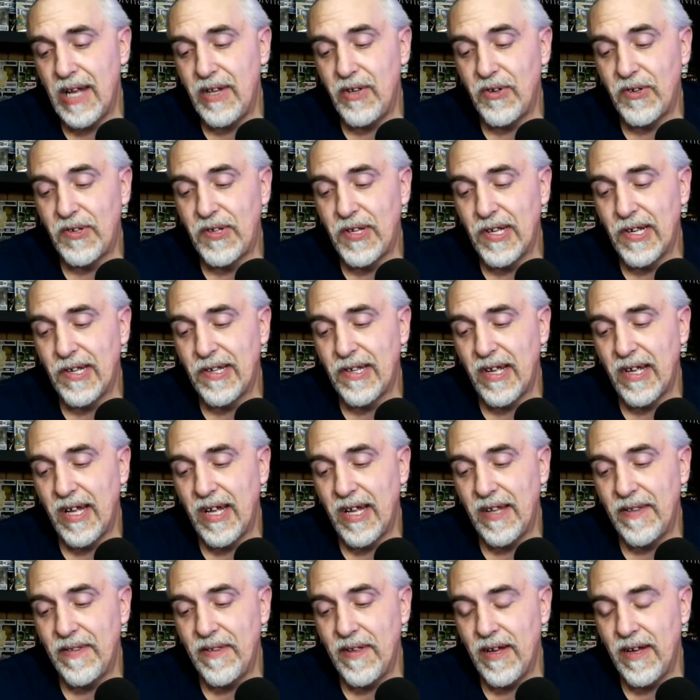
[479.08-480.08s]
and you'll see this
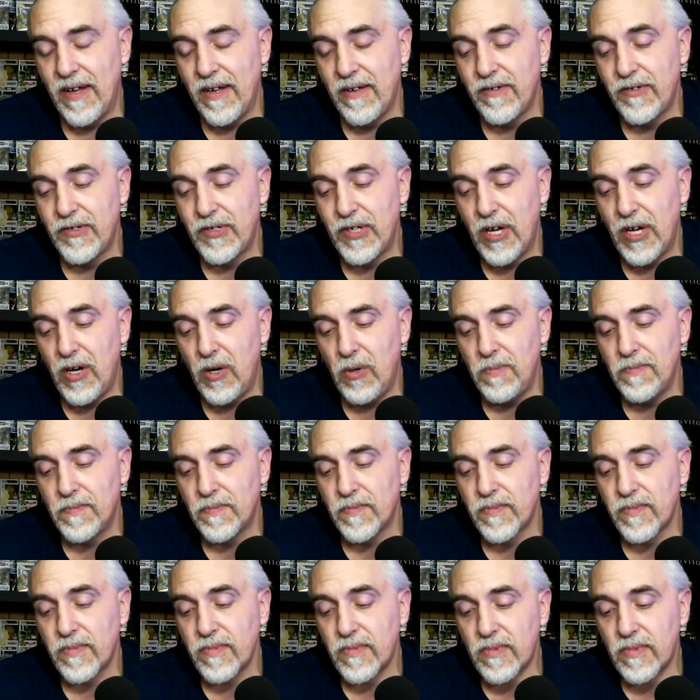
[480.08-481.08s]
in the show,